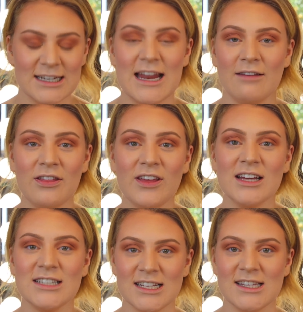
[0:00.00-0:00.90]
Now that the
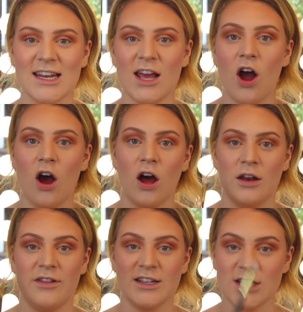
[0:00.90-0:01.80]
intensity
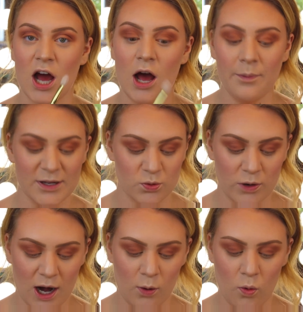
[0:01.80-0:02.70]
on the top is
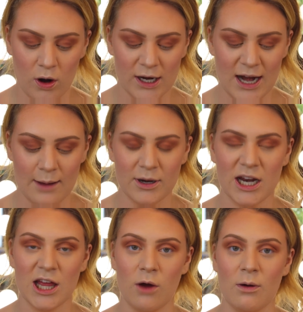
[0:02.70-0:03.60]
where I want it, I'm
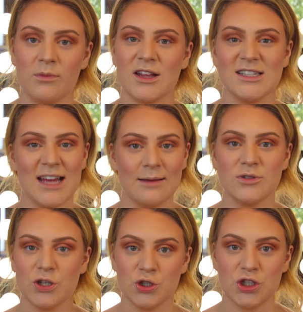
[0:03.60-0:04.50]
gonna go in with the same
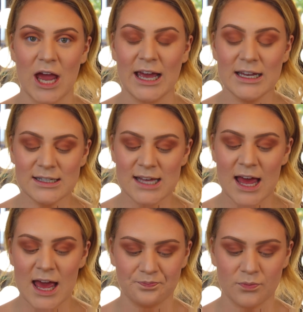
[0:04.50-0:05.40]
two shades.
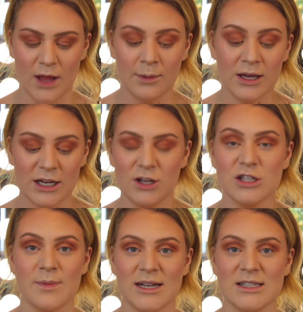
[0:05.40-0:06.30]
I'm gonna
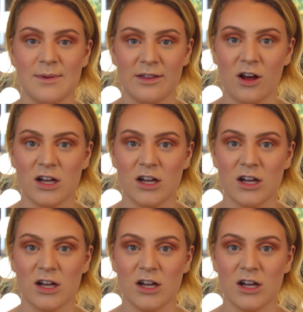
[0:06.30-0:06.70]
use my Smith